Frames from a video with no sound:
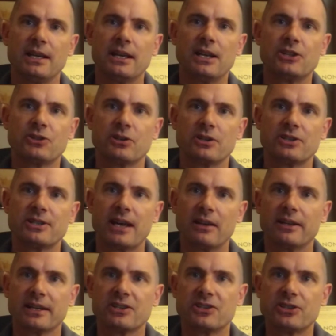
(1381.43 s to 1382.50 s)
It's going to sound
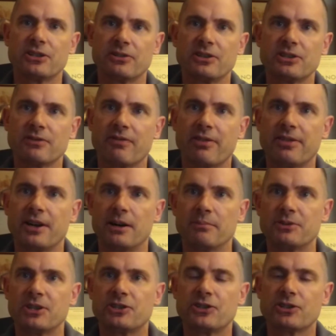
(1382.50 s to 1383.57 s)
like a series of
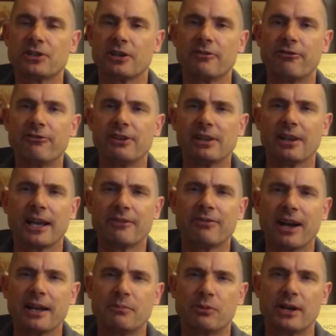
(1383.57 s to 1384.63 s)
thumps. It's just going to feel like
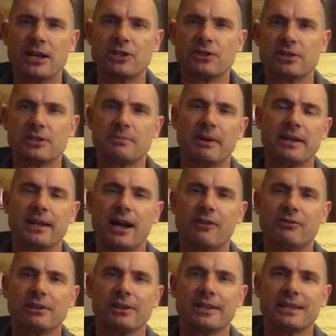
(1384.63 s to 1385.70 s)
vibrations, but not
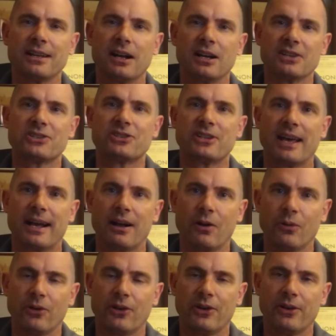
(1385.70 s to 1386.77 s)
really a
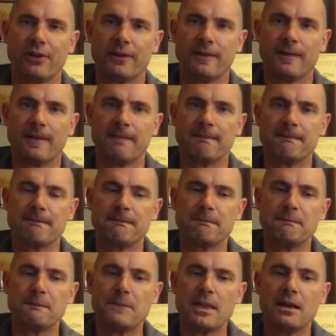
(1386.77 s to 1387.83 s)
sound. Right?
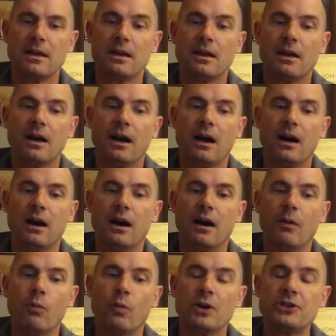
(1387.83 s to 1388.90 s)

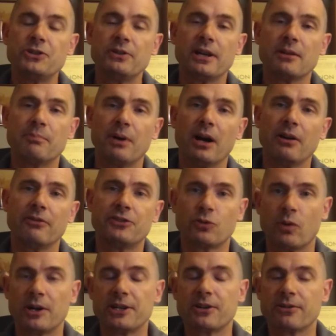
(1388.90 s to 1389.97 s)
Once you get above
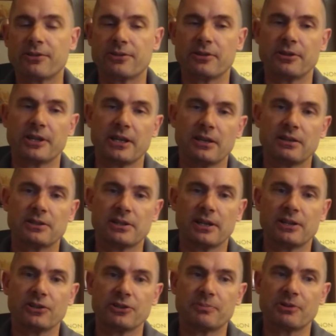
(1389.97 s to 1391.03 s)
20 or 30
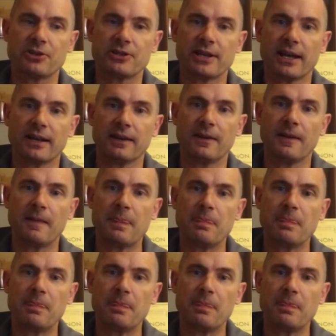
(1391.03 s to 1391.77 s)
cycles per second,